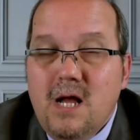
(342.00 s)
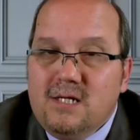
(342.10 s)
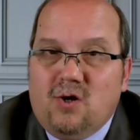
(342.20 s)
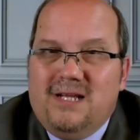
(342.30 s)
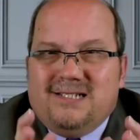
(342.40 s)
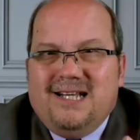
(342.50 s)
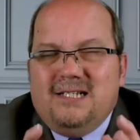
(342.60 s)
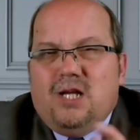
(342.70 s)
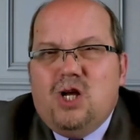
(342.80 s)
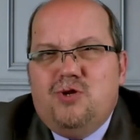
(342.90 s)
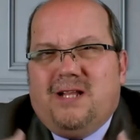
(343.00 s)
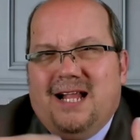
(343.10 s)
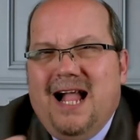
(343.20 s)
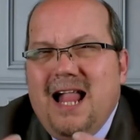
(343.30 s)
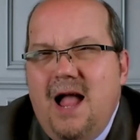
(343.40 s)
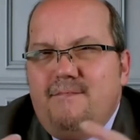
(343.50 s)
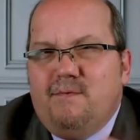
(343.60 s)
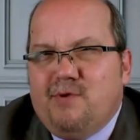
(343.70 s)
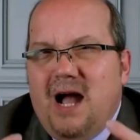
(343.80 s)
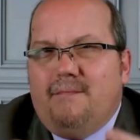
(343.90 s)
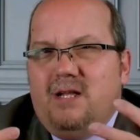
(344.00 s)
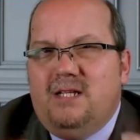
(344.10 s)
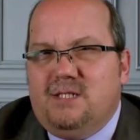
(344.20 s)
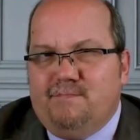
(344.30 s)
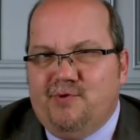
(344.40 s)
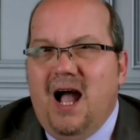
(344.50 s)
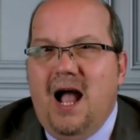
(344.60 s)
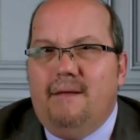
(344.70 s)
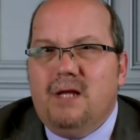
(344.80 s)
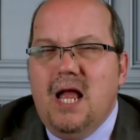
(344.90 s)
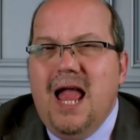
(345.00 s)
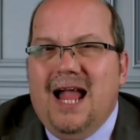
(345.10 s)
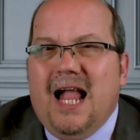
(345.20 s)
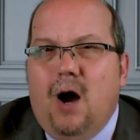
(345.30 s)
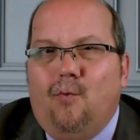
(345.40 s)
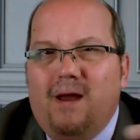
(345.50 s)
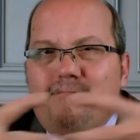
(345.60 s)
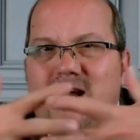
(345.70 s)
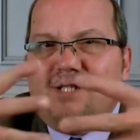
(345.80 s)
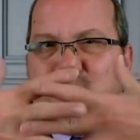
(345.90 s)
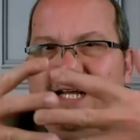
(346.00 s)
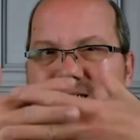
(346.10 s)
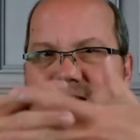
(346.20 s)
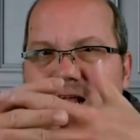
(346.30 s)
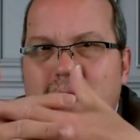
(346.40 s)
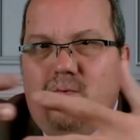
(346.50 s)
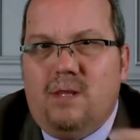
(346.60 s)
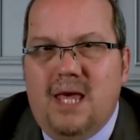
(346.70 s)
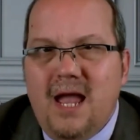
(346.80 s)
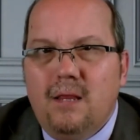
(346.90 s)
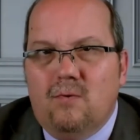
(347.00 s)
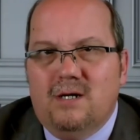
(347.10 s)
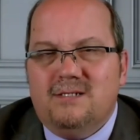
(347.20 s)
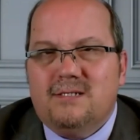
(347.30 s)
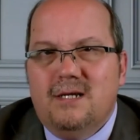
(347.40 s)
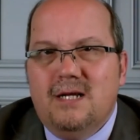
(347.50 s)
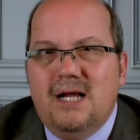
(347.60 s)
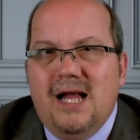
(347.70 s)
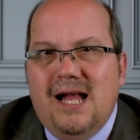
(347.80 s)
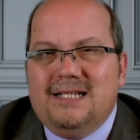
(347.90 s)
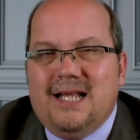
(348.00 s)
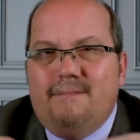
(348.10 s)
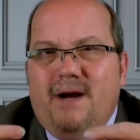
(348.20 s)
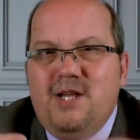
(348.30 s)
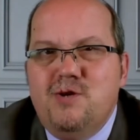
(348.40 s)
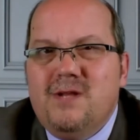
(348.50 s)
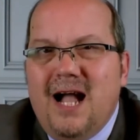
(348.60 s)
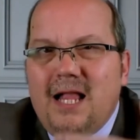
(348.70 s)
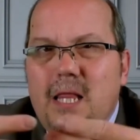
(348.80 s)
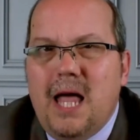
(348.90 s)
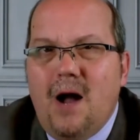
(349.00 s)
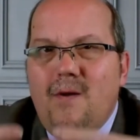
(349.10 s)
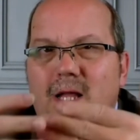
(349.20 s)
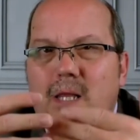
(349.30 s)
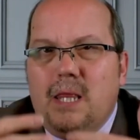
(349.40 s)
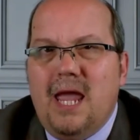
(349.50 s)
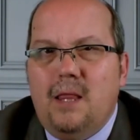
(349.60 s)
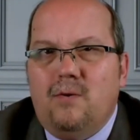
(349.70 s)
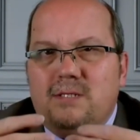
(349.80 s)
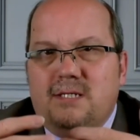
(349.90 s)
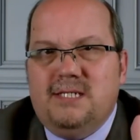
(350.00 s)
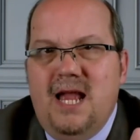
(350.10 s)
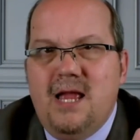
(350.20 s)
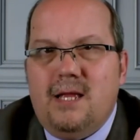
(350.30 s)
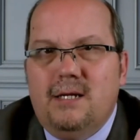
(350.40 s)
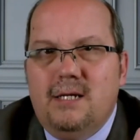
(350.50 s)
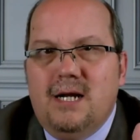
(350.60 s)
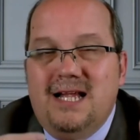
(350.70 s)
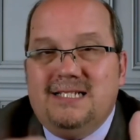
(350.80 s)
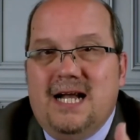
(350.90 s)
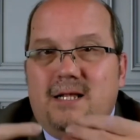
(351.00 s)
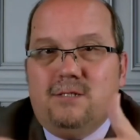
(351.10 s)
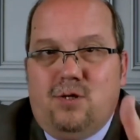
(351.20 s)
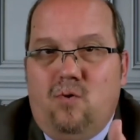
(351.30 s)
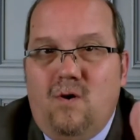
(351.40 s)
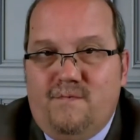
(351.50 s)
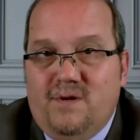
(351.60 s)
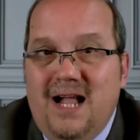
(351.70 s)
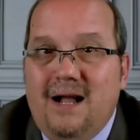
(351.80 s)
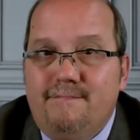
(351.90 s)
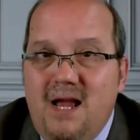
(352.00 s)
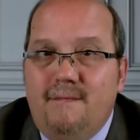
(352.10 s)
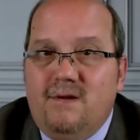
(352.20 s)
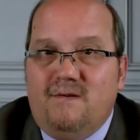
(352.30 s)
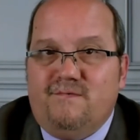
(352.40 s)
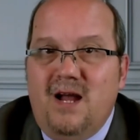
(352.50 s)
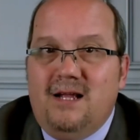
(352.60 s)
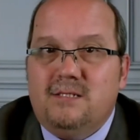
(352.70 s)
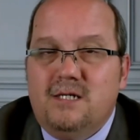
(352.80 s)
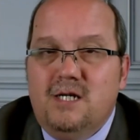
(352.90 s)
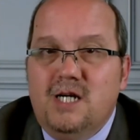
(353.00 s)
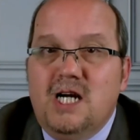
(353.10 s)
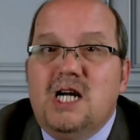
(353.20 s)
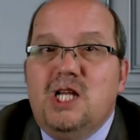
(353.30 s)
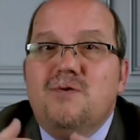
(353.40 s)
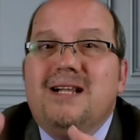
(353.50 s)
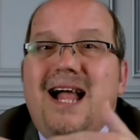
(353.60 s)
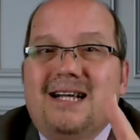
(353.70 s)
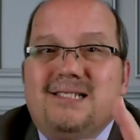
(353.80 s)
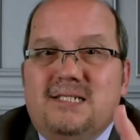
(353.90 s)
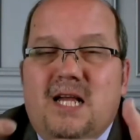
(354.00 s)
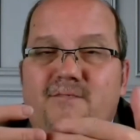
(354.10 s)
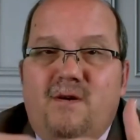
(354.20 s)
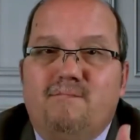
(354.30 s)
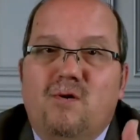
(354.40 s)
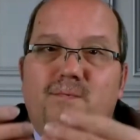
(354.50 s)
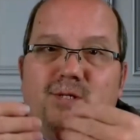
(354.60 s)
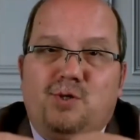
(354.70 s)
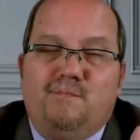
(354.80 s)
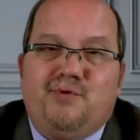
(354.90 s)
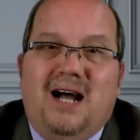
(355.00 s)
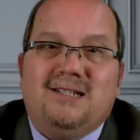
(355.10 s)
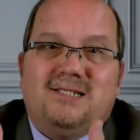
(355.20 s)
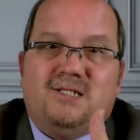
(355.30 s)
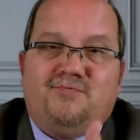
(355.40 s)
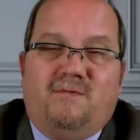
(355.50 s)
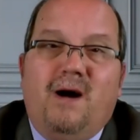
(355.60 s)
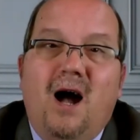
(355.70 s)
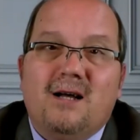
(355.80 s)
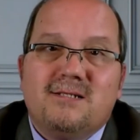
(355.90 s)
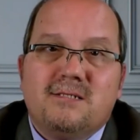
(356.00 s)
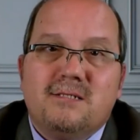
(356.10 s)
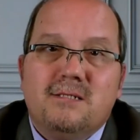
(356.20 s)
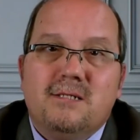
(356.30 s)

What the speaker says: So it says you cannot have your property deprived, and how we mesh that together with landlords is that by you not allowing a landlord to take a tenant to court for non-payment of rent, you in essence have removed the due process from us